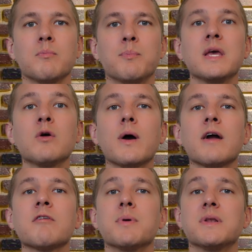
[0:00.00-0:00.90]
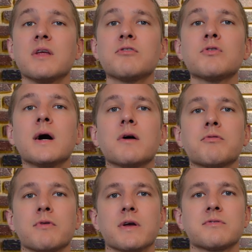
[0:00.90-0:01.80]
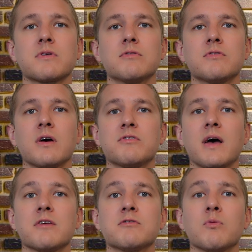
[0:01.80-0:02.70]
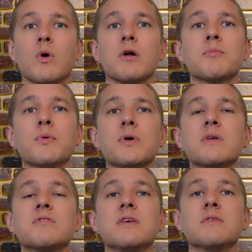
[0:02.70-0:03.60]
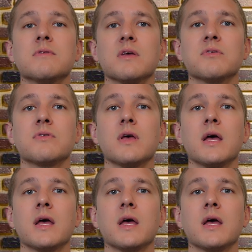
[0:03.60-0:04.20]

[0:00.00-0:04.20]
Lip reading: Be aware of potential health risks such as waterborne diseases